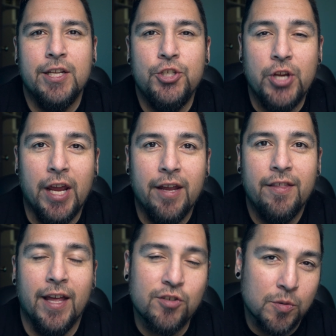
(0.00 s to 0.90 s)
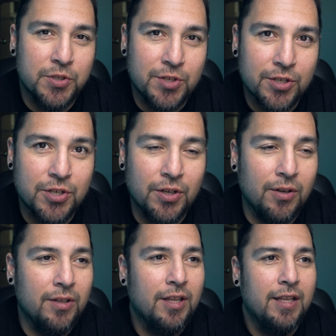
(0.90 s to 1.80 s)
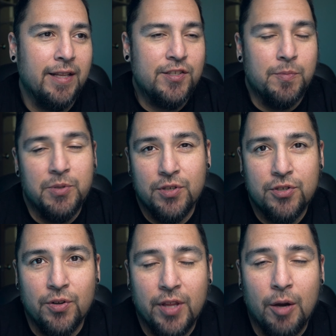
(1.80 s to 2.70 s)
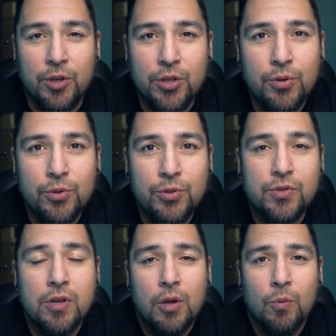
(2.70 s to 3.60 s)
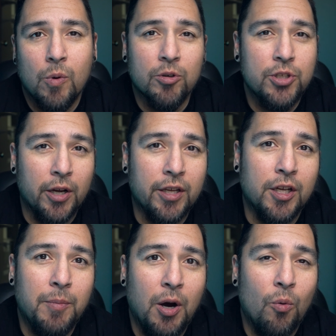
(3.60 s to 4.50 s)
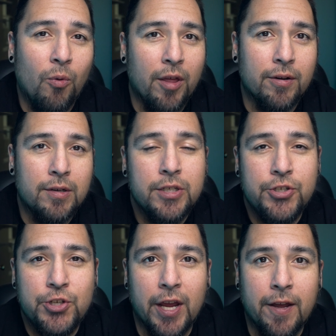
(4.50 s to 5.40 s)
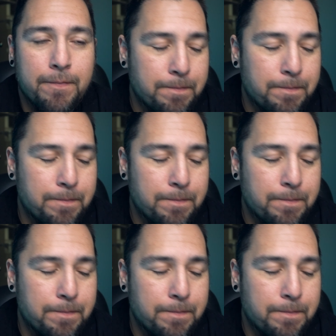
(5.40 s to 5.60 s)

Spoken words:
J. That's our positional. That's the positional that we use when we're talking about weather, J.